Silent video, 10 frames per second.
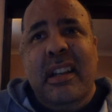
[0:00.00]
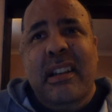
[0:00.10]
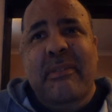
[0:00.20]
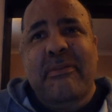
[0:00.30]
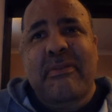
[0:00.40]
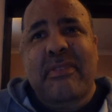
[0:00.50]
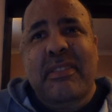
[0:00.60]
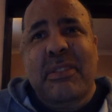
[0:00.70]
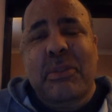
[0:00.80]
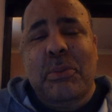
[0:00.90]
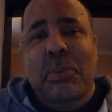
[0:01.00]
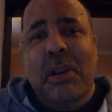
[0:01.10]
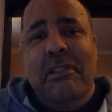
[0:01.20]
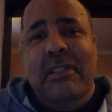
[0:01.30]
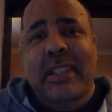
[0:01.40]
I'm
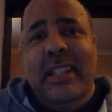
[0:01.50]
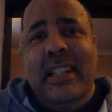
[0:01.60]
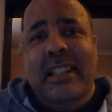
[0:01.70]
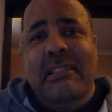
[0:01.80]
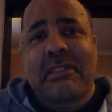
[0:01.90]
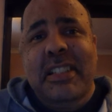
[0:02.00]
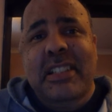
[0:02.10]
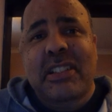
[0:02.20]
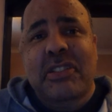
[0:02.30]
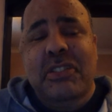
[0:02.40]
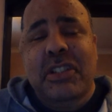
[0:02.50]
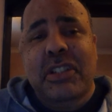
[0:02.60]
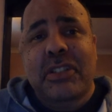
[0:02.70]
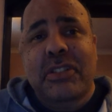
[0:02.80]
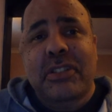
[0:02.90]
worried that there is no
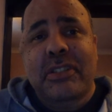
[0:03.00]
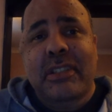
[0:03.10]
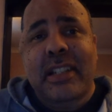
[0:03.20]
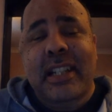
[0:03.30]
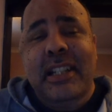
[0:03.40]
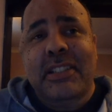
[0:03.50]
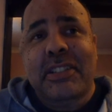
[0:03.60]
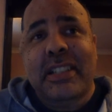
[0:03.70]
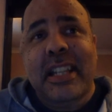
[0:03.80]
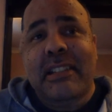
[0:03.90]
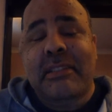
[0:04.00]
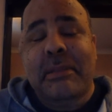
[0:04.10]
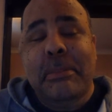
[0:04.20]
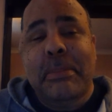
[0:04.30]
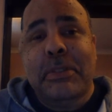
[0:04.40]
solution and I just have
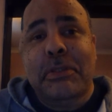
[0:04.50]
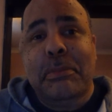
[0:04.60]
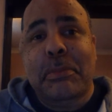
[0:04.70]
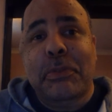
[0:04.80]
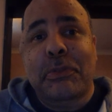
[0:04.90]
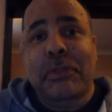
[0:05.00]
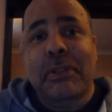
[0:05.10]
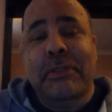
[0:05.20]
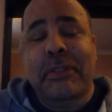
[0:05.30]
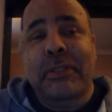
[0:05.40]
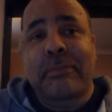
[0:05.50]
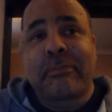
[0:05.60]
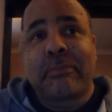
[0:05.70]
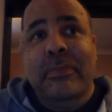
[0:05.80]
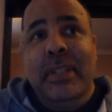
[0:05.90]
to be miserable forever.
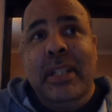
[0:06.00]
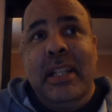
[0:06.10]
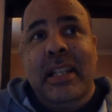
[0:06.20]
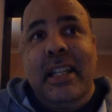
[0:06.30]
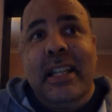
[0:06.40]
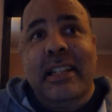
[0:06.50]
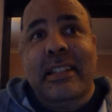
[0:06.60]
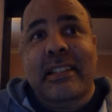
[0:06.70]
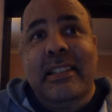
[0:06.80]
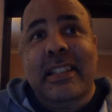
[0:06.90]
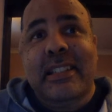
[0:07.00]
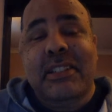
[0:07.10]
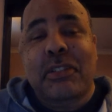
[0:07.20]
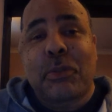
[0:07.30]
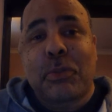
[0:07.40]
And
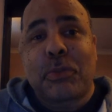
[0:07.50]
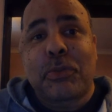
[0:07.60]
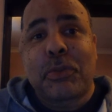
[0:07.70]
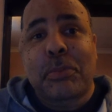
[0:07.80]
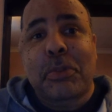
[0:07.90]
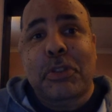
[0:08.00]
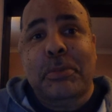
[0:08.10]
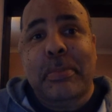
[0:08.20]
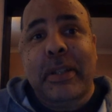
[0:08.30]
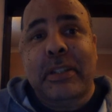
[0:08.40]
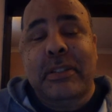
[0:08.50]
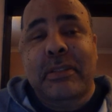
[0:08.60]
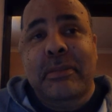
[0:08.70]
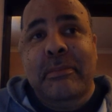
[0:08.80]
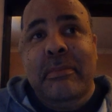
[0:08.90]
there's an awful prospect,
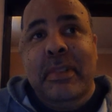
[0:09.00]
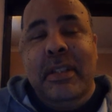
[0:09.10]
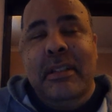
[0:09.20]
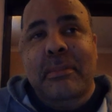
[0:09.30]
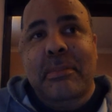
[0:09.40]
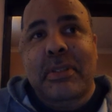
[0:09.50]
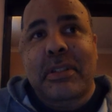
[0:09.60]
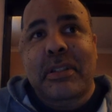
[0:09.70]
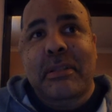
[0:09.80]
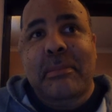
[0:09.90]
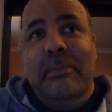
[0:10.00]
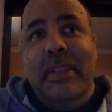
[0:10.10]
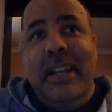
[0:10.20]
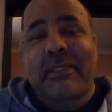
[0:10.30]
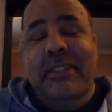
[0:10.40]
but
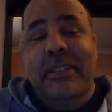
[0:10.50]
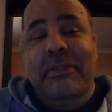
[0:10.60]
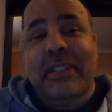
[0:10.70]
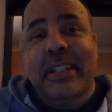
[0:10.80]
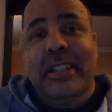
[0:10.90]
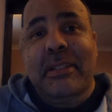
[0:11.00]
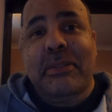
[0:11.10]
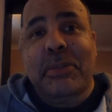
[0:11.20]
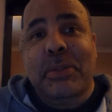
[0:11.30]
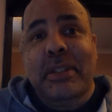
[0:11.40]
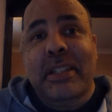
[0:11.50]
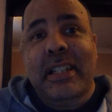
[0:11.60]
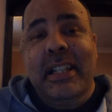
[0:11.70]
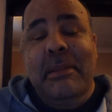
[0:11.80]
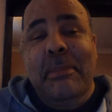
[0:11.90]
I have to face up to it
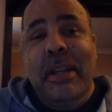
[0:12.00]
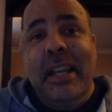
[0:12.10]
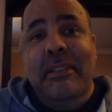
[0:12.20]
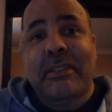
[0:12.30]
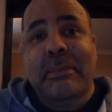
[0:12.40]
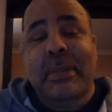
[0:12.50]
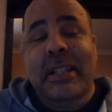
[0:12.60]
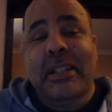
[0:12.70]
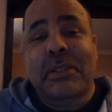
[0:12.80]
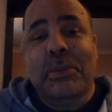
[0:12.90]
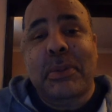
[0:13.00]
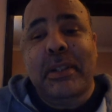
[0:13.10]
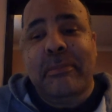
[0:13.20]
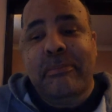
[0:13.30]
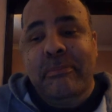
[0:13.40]
that it might have to be this way.